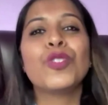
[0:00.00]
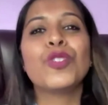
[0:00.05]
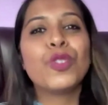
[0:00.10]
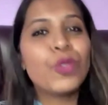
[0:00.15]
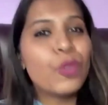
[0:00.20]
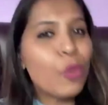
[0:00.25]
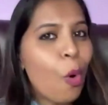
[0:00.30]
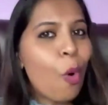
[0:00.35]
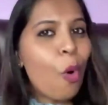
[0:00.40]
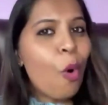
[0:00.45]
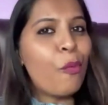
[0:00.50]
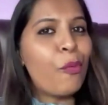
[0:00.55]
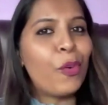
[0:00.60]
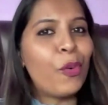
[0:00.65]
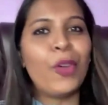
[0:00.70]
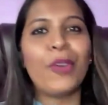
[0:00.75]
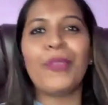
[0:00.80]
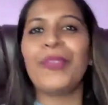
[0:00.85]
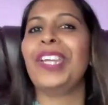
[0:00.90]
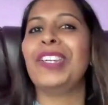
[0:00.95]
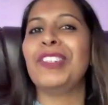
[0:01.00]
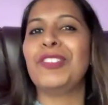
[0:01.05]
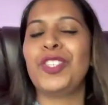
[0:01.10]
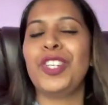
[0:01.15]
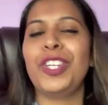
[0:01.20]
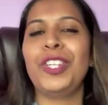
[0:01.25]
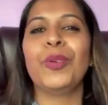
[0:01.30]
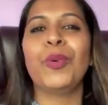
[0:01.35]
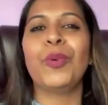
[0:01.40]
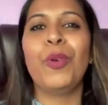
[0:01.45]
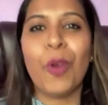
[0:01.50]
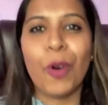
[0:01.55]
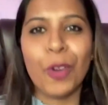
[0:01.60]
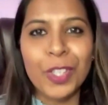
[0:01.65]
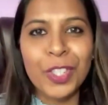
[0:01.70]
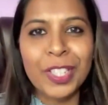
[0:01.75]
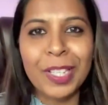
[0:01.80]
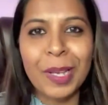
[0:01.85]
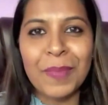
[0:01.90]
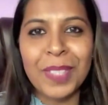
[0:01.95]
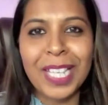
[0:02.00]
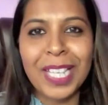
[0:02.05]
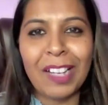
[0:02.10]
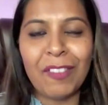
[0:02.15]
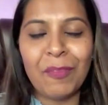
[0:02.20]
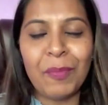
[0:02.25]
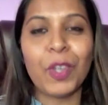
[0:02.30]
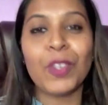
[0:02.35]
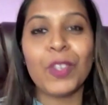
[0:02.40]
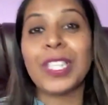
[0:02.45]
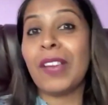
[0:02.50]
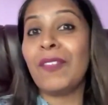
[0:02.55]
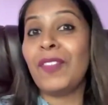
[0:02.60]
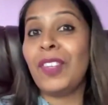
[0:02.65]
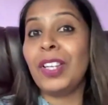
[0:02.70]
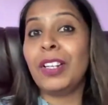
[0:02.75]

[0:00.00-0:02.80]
so full of energy to launch themselves because they've